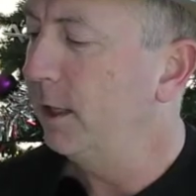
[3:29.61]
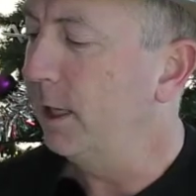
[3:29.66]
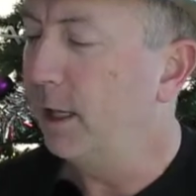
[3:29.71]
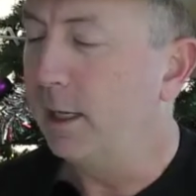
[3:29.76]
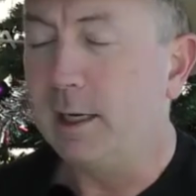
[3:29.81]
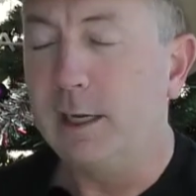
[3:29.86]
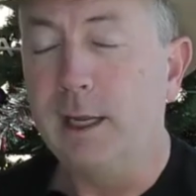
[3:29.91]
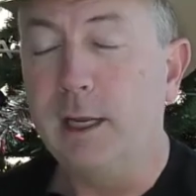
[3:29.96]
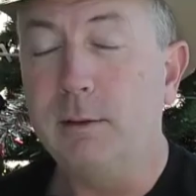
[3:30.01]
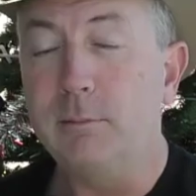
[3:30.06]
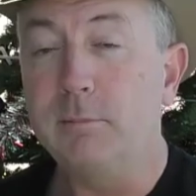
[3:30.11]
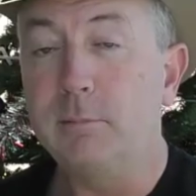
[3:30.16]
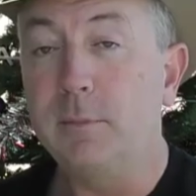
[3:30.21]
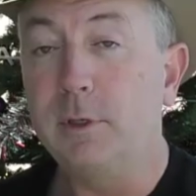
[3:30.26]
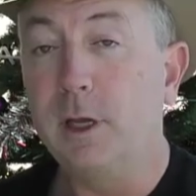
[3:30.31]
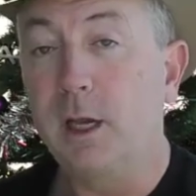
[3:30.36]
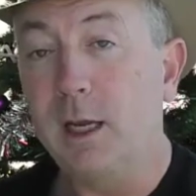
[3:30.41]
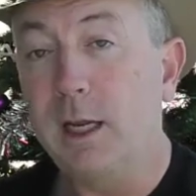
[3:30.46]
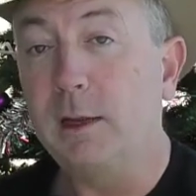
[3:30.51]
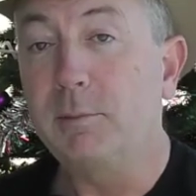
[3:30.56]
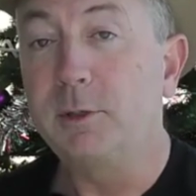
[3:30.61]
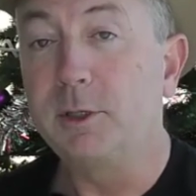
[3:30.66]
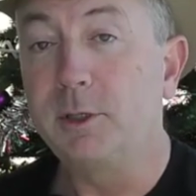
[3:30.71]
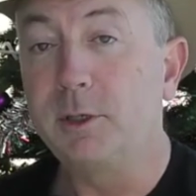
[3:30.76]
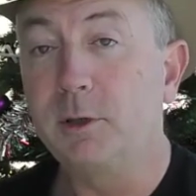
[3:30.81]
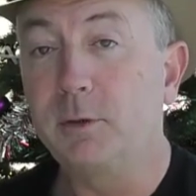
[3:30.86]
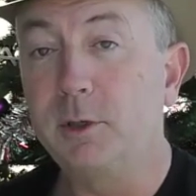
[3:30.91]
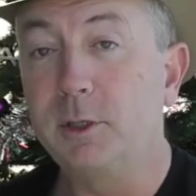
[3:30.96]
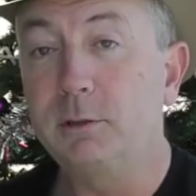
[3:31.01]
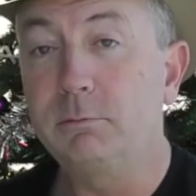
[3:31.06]
and I'm not able
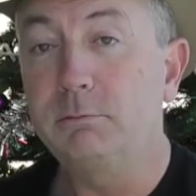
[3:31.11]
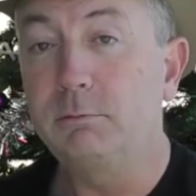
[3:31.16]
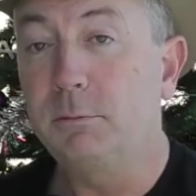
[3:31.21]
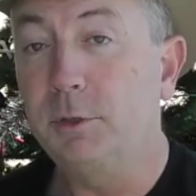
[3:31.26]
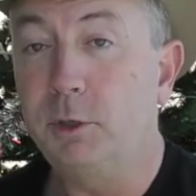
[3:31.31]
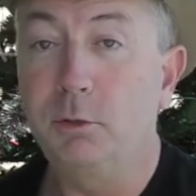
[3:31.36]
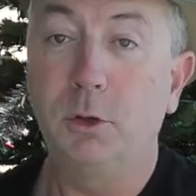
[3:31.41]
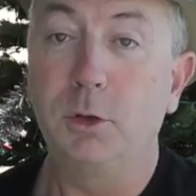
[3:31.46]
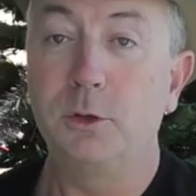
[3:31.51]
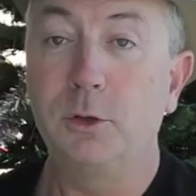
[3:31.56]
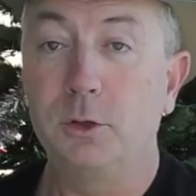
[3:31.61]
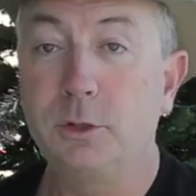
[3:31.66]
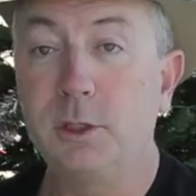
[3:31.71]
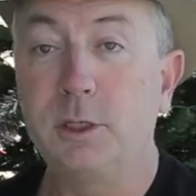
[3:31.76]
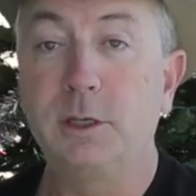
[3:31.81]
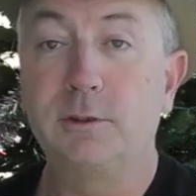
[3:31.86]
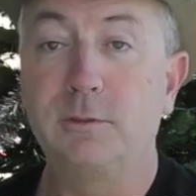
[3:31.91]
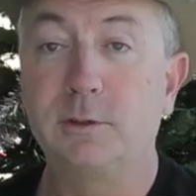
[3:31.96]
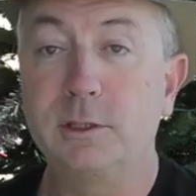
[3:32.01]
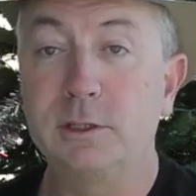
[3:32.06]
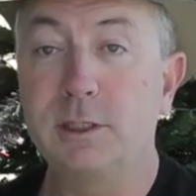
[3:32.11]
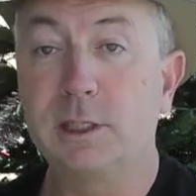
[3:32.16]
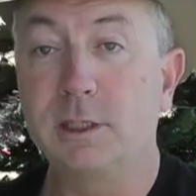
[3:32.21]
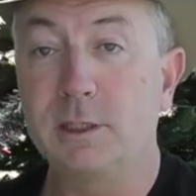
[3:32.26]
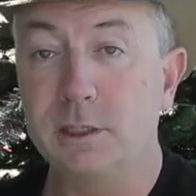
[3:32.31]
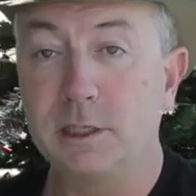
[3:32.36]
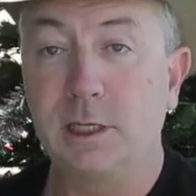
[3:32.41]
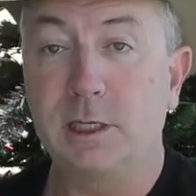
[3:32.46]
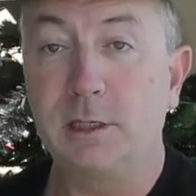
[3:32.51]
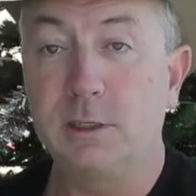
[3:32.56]
to do it, you won't know the difference
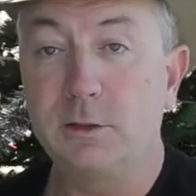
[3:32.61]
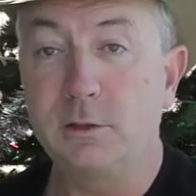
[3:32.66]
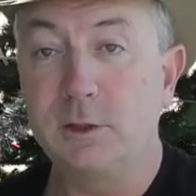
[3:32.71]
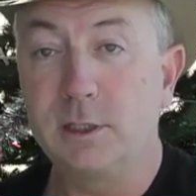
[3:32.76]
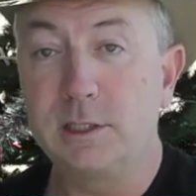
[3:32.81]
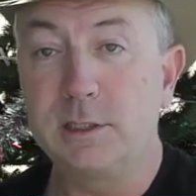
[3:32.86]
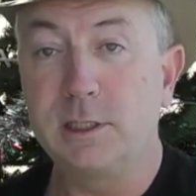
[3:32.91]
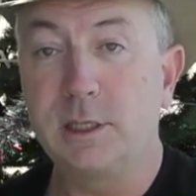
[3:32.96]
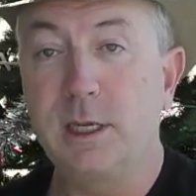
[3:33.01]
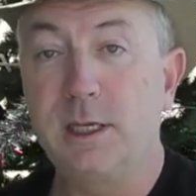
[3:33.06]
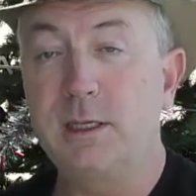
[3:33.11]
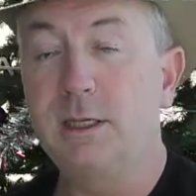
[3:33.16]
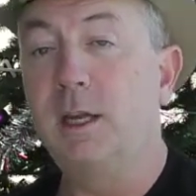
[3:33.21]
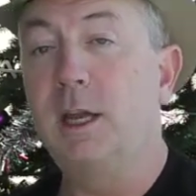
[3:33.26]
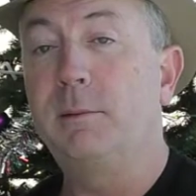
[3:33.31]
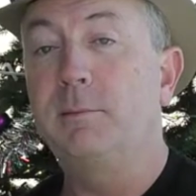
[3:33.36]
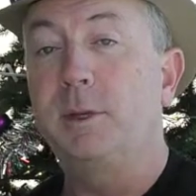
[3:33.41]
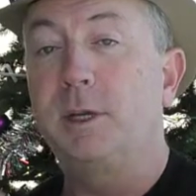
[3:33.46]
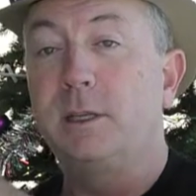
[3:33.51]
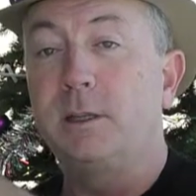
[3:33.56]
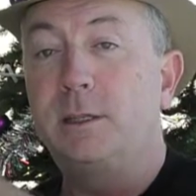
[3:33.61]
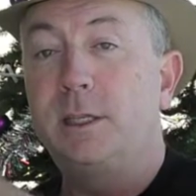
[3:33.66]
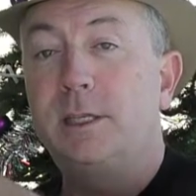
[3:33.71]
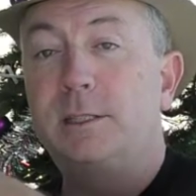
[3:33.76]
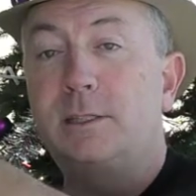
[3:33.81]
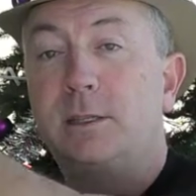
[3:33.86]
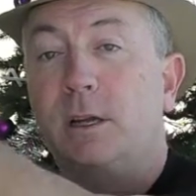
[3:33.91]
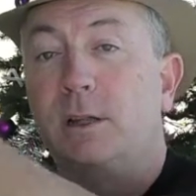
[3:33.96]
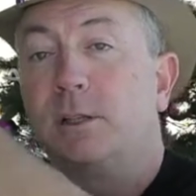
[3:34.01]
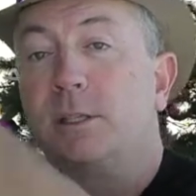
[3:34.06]
because I can do this anytime, but at
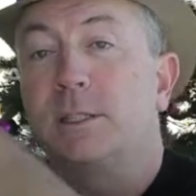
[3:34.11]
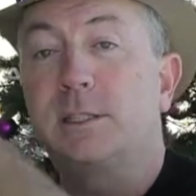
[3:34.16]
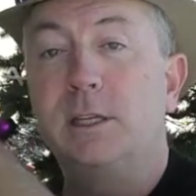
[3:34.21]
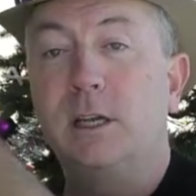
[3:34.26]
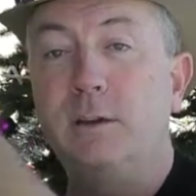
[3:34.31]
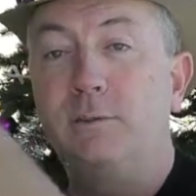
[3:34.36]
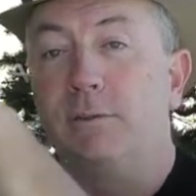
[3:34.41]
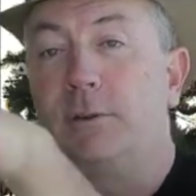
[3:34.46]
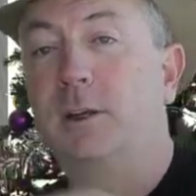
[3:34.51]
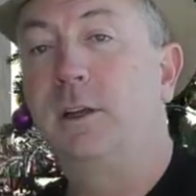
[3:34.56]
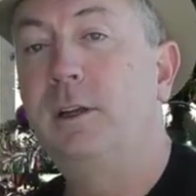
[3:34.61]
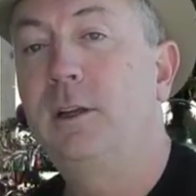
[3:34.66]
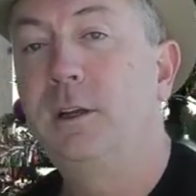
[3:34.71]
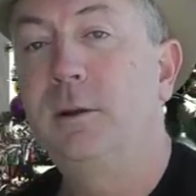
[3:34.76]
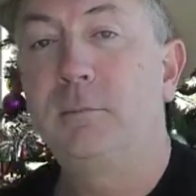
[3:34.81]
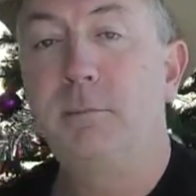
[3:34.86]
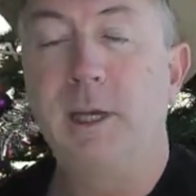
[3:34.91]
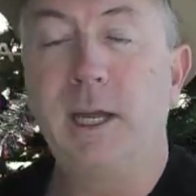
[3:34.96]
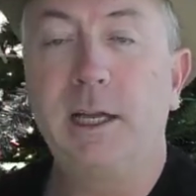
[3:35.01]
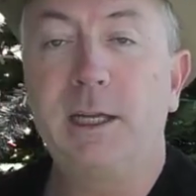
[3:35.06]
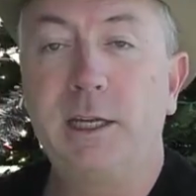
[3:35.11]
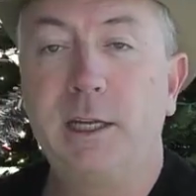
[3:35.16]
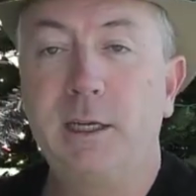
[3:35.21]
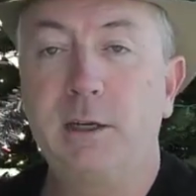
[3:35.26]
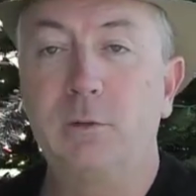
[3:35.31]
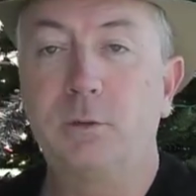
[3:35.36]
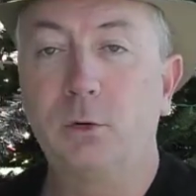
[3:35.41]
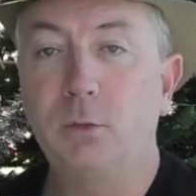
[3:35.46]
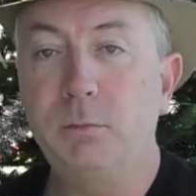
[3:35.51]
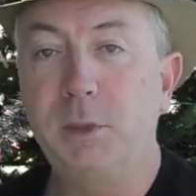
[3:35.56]
least all this stuff back
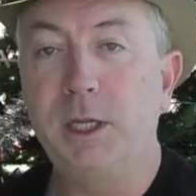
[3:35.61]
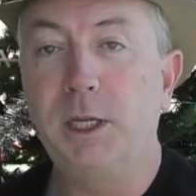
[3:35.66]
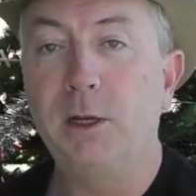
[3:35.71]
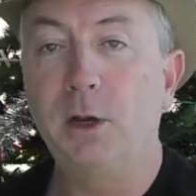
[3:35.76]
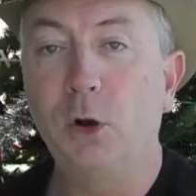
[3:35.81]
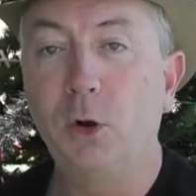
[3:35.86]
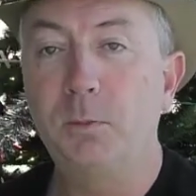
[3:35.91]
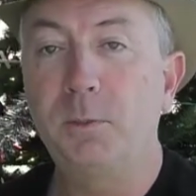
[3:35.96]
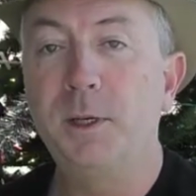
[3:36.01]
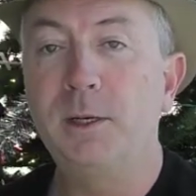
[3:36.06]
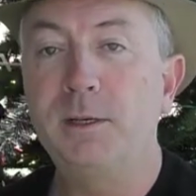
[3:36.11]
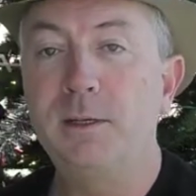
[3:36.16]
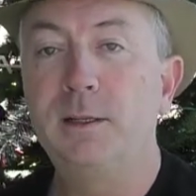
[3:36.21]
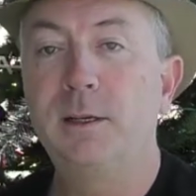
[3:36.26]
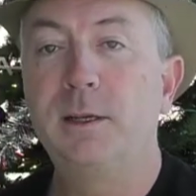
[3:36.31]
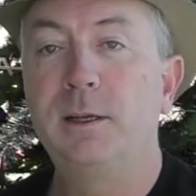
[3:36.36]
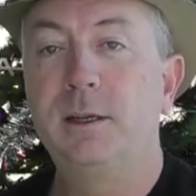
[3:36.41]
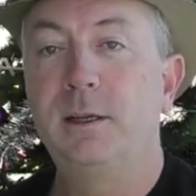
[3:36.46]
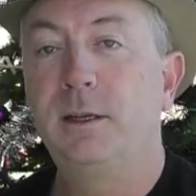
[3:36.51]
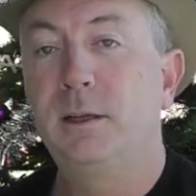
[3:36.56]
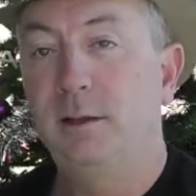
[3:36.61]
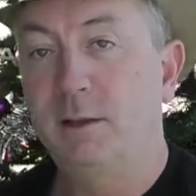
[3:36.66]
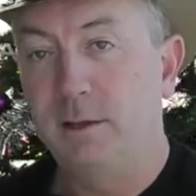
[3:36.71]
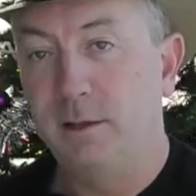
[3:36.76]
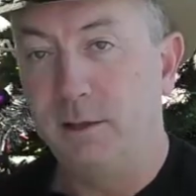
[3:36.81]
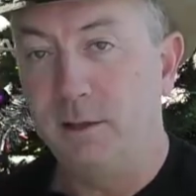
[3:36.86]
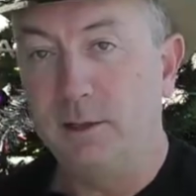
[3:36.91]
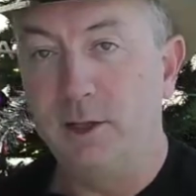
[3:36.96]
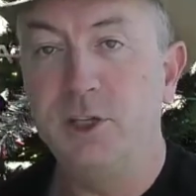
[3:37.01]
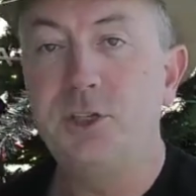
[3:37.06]
here will be opened
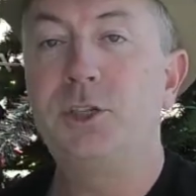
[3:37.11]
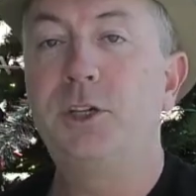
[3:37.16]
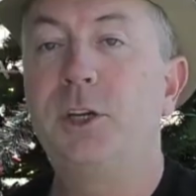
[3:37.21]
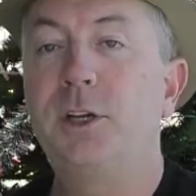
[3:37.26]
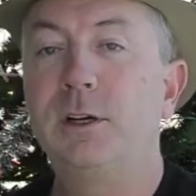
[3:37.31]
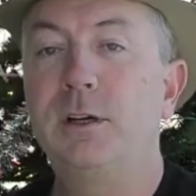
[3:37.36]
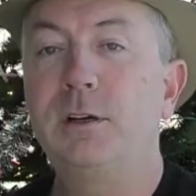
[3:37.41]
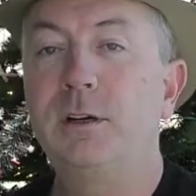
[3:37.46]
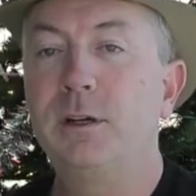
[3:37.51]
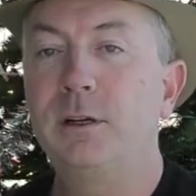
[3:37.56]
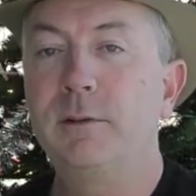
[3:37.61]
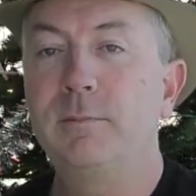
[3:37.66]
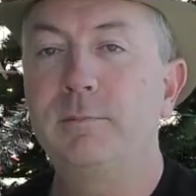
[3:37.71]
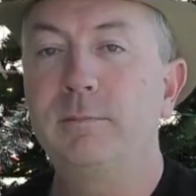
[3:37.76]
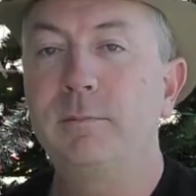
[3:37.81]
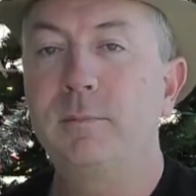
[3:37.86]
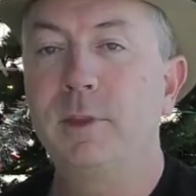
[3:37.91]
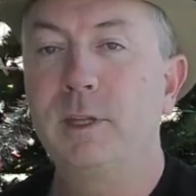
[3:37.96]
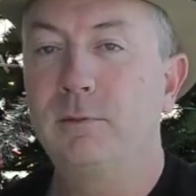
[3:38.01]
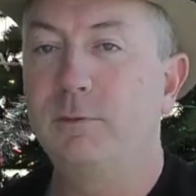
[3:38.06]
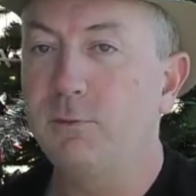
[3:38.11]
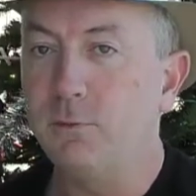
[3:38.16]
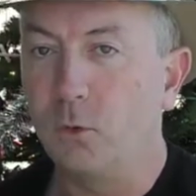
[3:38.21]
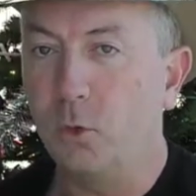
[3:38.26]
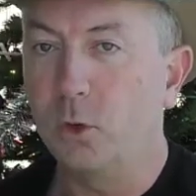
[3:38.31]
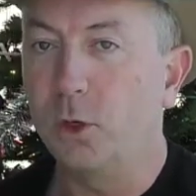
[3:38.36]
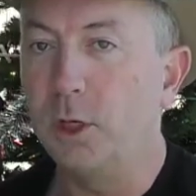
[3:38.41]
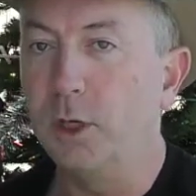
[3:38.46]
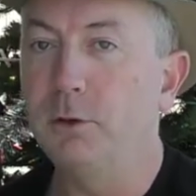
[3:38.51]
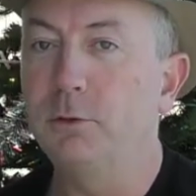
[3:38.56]
this year
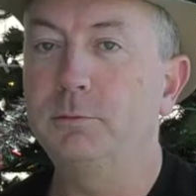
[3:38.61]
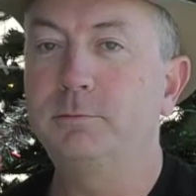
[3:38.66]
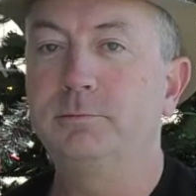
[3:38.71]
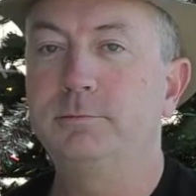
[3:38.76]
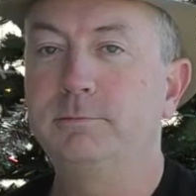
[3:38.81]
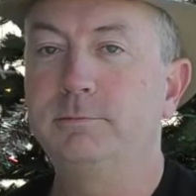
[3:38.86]
for you.